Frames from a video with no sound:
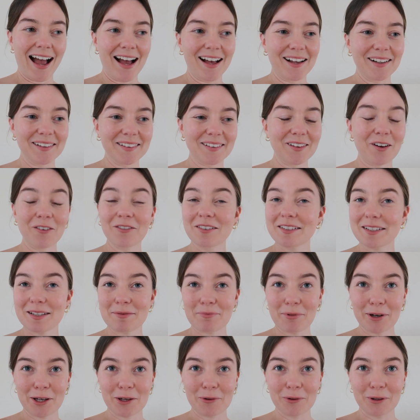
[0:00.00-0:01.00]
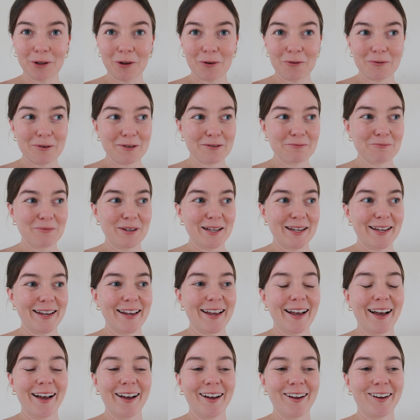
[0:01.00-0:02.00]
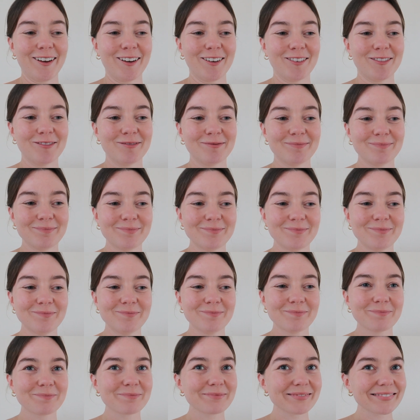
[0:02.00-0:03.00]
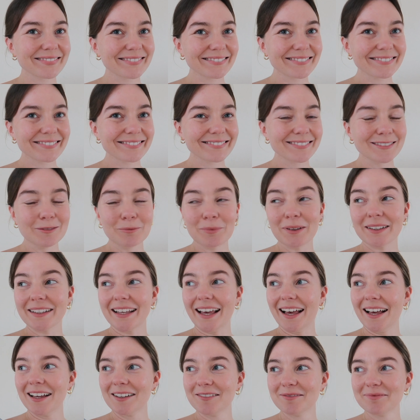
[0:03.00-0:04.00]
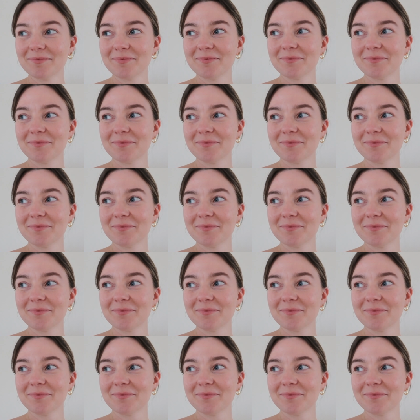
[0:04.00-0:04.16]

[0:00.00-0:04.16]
I'll obviously bring you along with me, but yeah,